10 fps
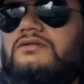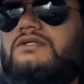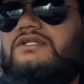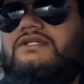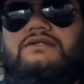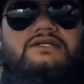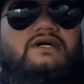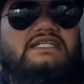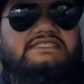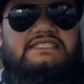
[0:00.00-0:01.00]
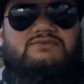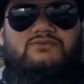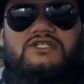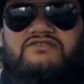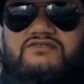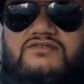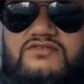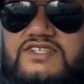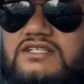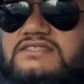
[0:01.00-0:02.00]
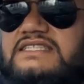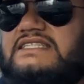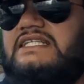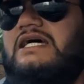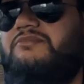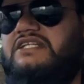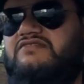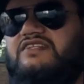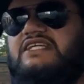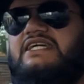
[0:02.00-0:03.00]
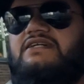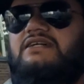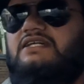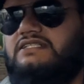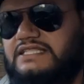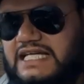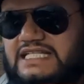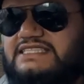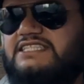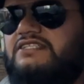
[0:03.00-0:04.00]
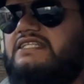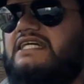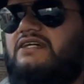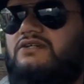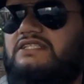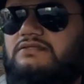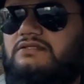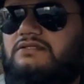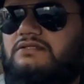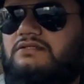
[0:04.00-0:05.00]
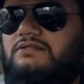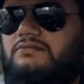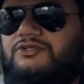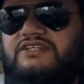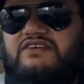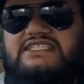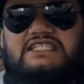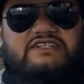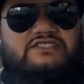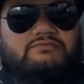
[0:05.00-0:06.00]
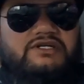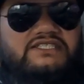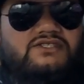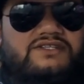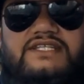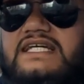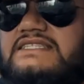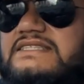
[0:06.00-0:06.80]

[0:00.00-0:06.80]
nice this wood feels. This is ebony veneer. Yes, you could get it on the pre-facelift, but on this,